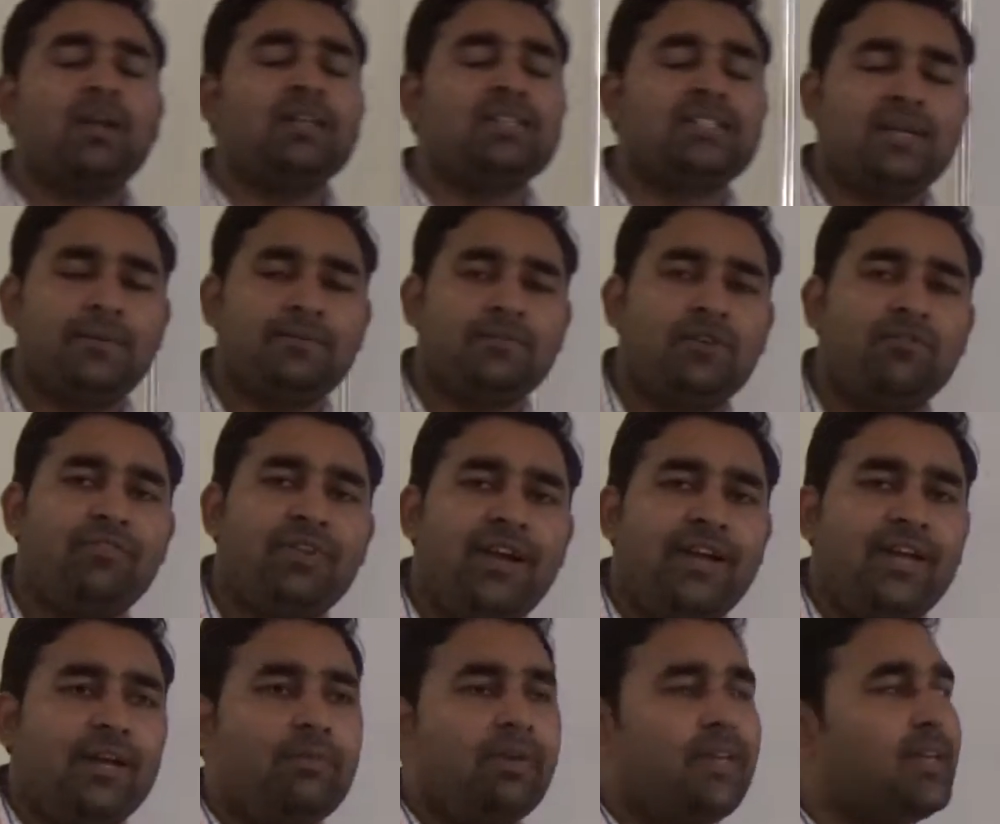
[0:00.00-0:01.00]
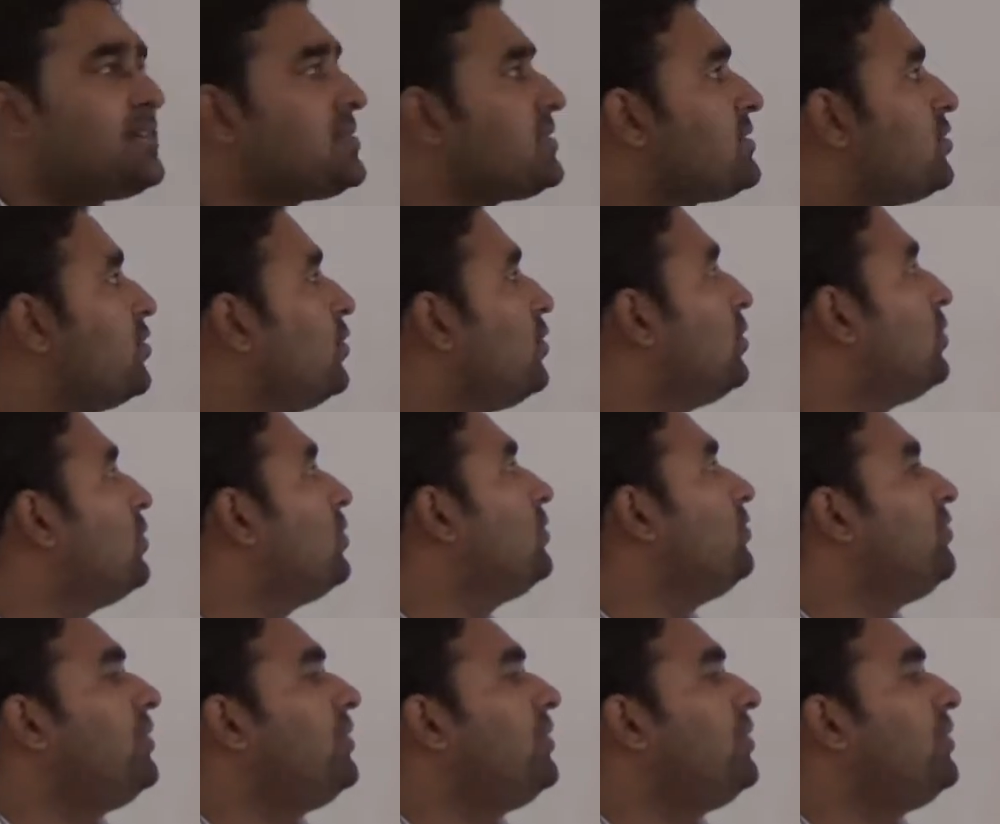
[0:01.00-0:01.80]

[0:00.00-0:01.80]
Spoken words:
concepts of database, so